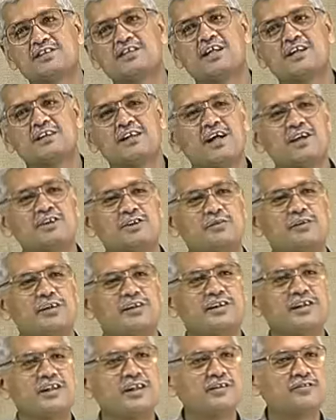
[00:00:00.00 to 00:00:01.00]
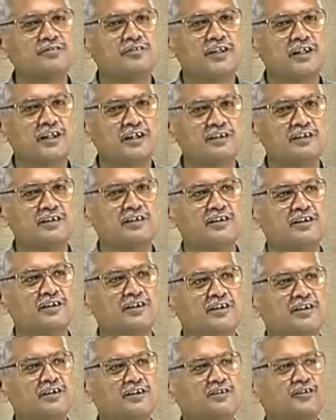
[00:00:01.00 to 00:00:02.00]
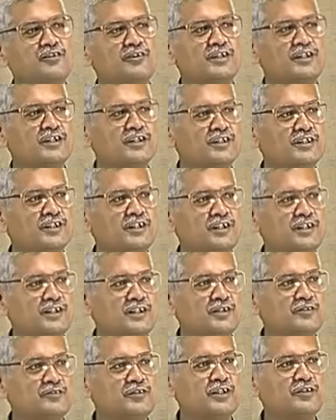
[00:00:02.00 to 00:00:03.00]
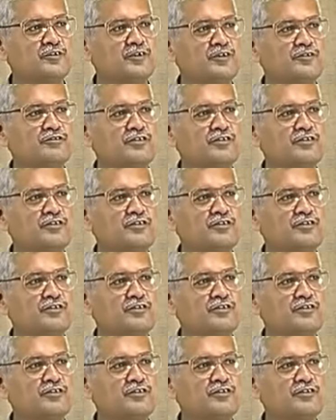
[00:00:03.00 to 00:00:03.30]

that ultimately we are going to